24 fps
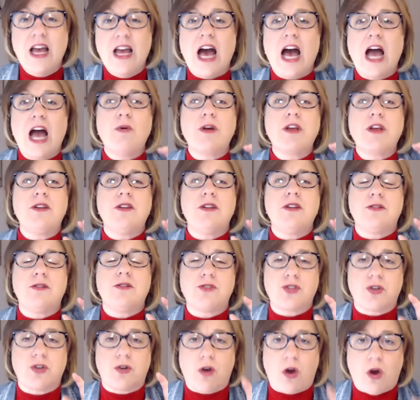I want you to
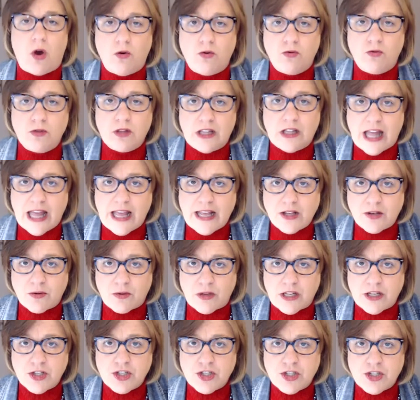use your own
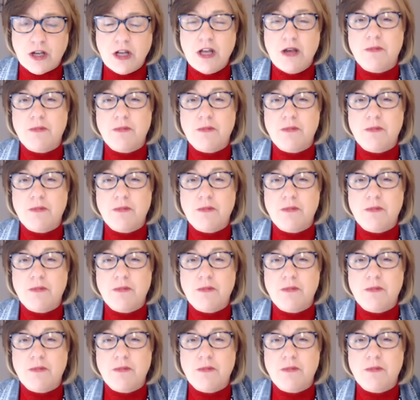language,